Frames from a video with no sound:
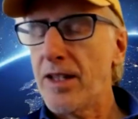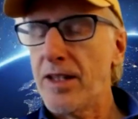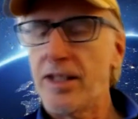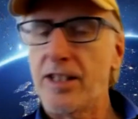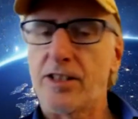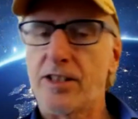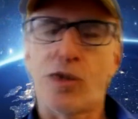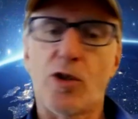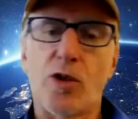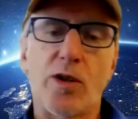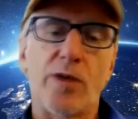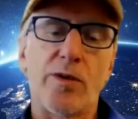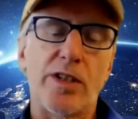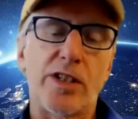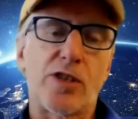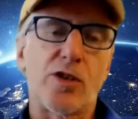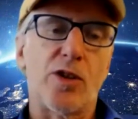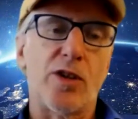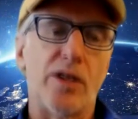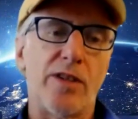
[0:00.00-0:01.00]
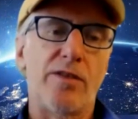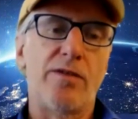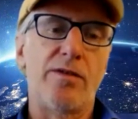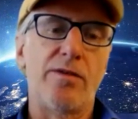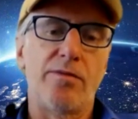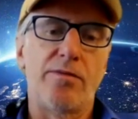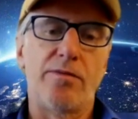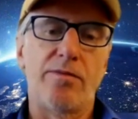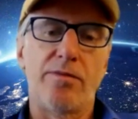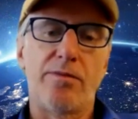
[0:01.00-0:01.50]
this torn and restored
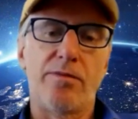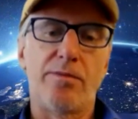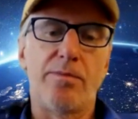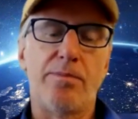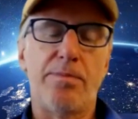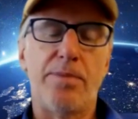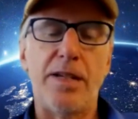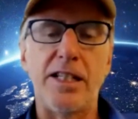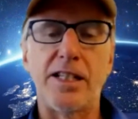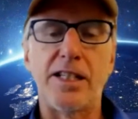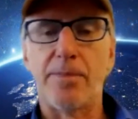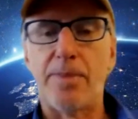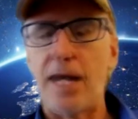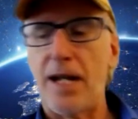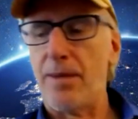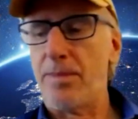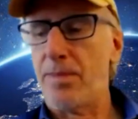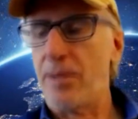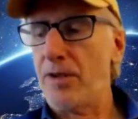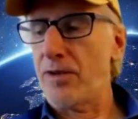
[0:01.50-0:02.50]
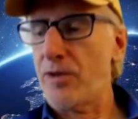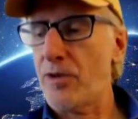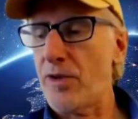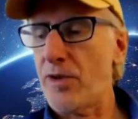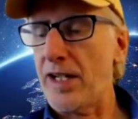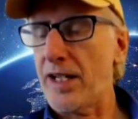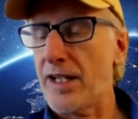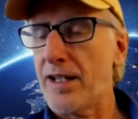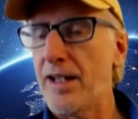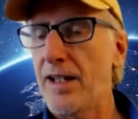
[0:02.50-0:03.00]
piece of paper
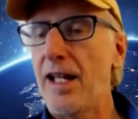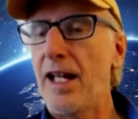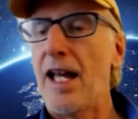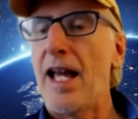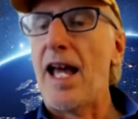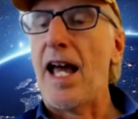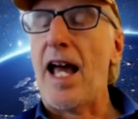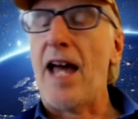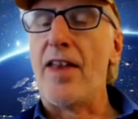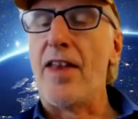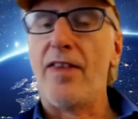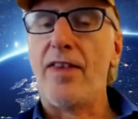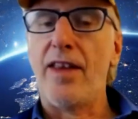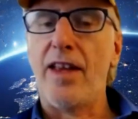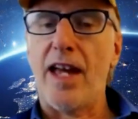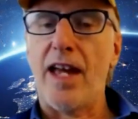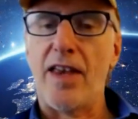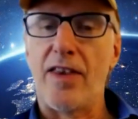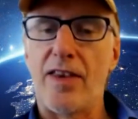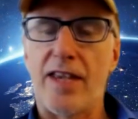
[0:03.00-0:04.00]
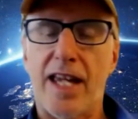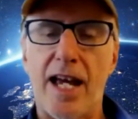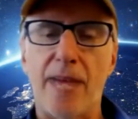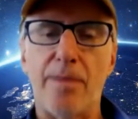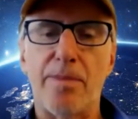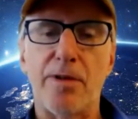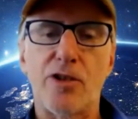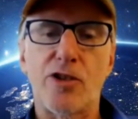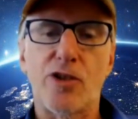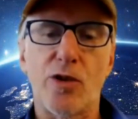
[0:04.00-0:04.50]
trick. And and the
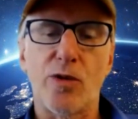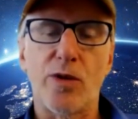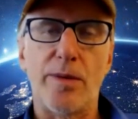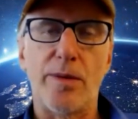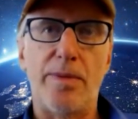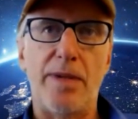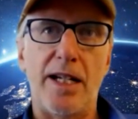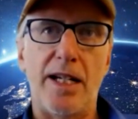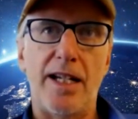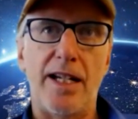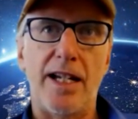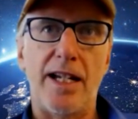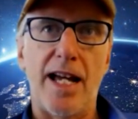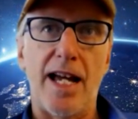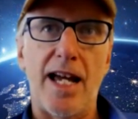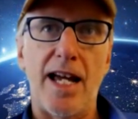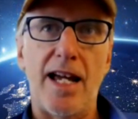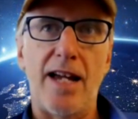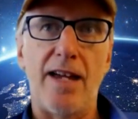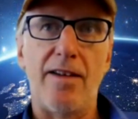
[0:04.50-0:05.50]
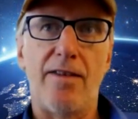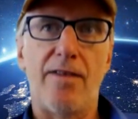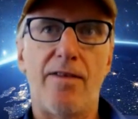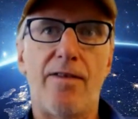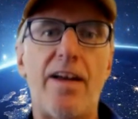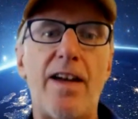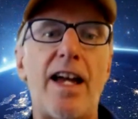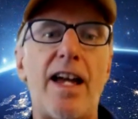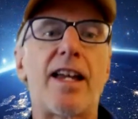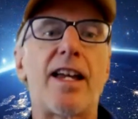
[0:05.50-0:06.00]
Kepplinger would be a
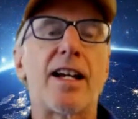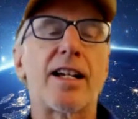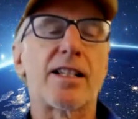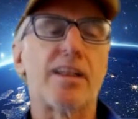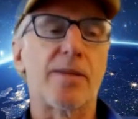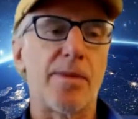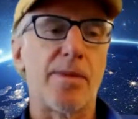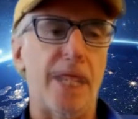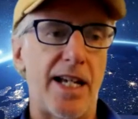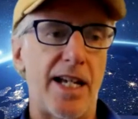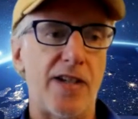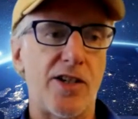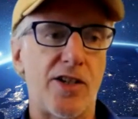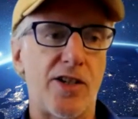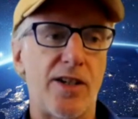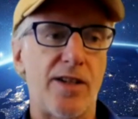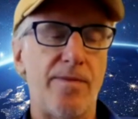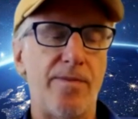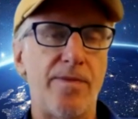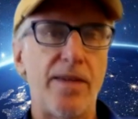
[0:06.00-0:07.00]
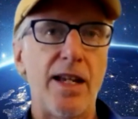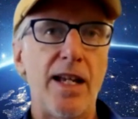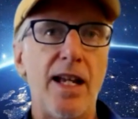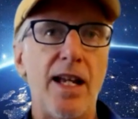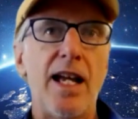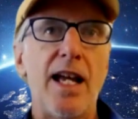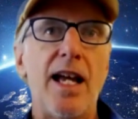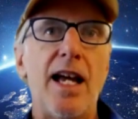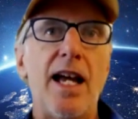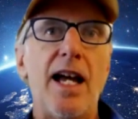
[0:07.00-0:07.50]
fake explanation.
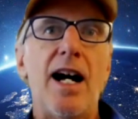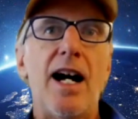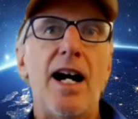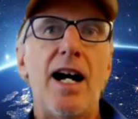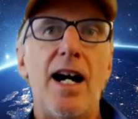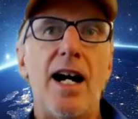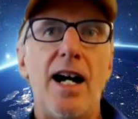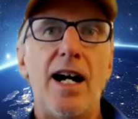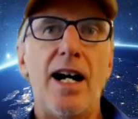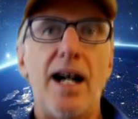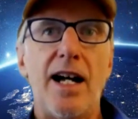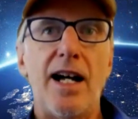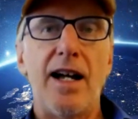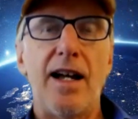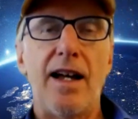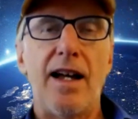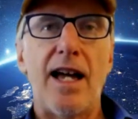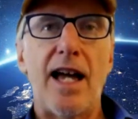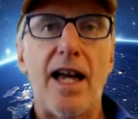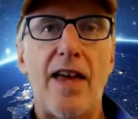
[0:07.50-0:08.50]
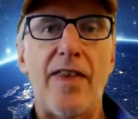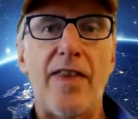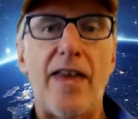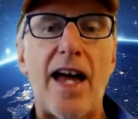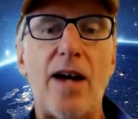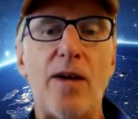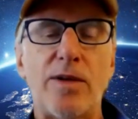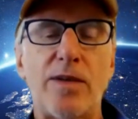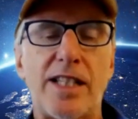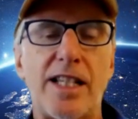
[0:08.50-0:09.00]
Uh, and
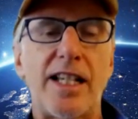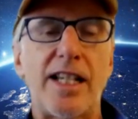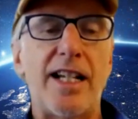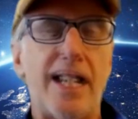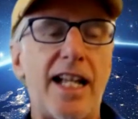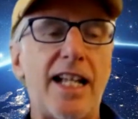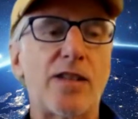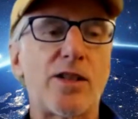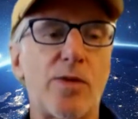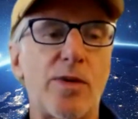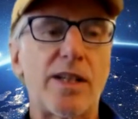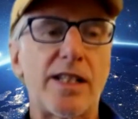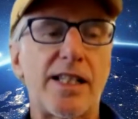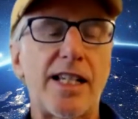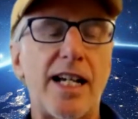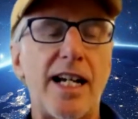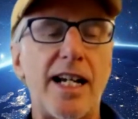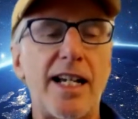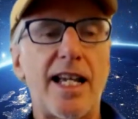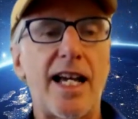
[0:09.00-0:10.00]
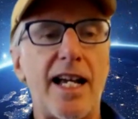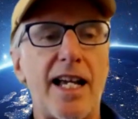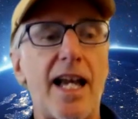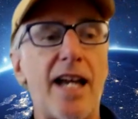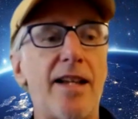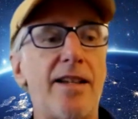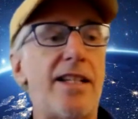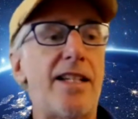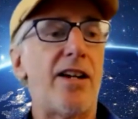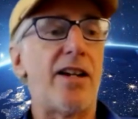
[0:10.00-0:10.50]
that was it. It ends with a sight gag.
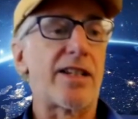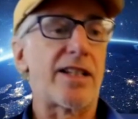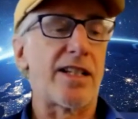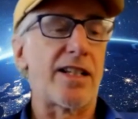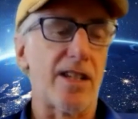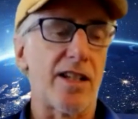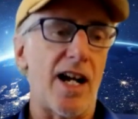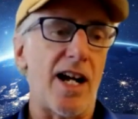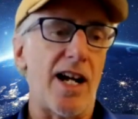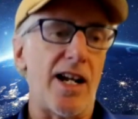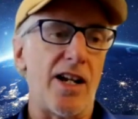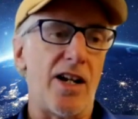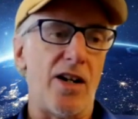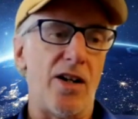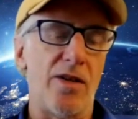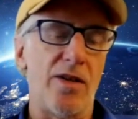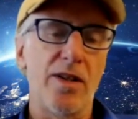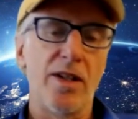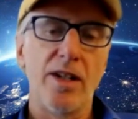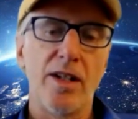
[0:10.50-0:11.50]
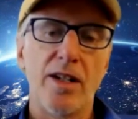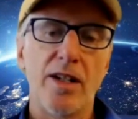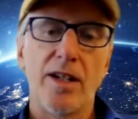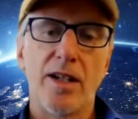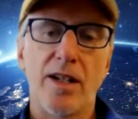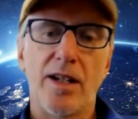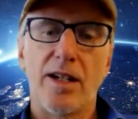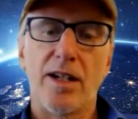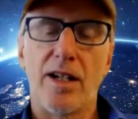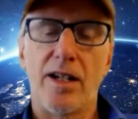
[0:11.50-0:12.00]
And Derek DelGaudio,
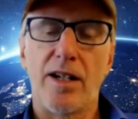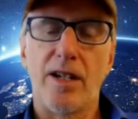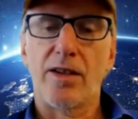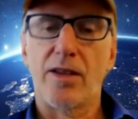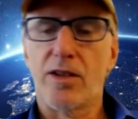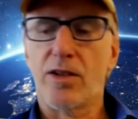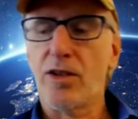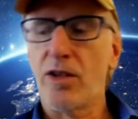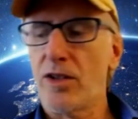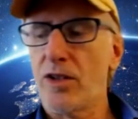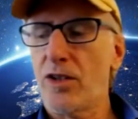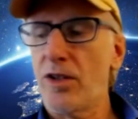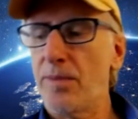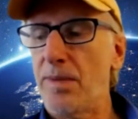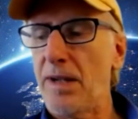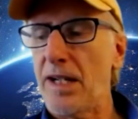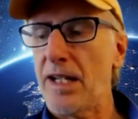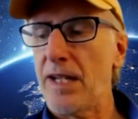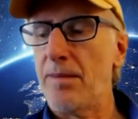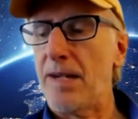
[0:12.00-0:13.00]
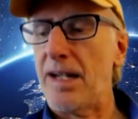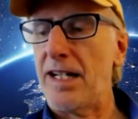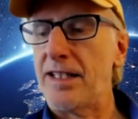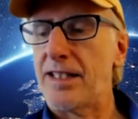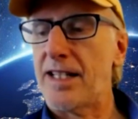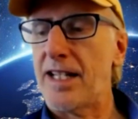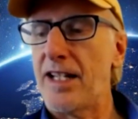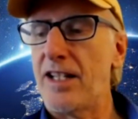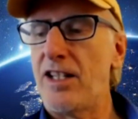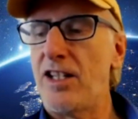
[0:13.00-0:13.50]
a good good buddy of mine
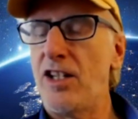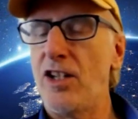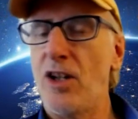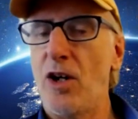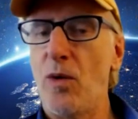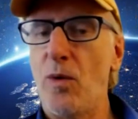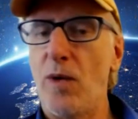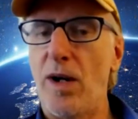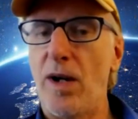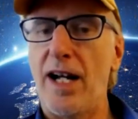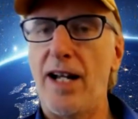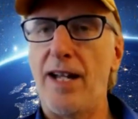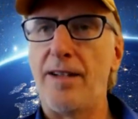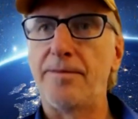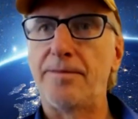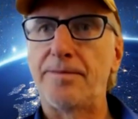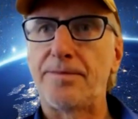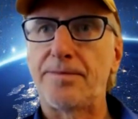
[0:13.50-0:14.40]
said, "You know what?